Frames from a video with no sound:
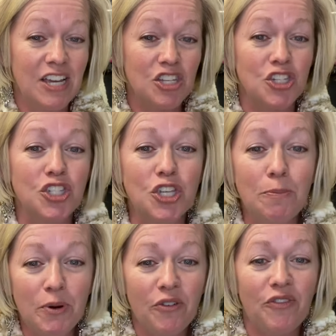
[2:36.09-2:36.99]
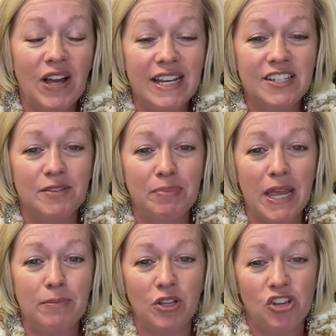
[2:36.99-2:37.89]
Super fun to be
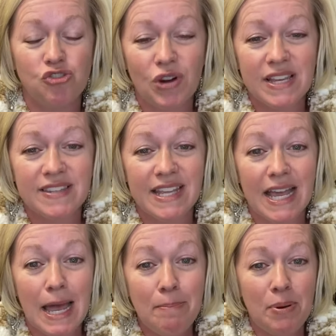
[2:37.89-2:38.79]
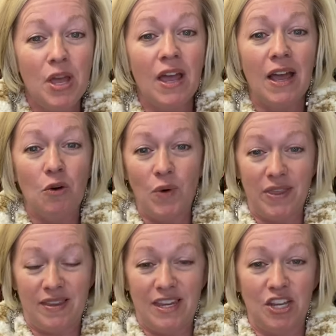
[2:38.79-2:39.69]
able to dress it up
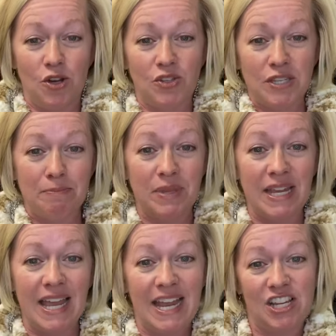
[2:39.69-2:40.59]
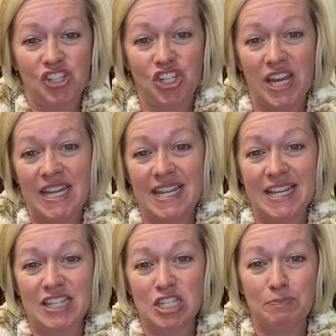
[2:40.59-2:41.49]
with, you know, something kind of shiny
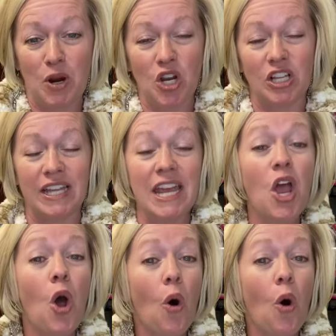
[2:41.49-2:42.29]
and sparkly.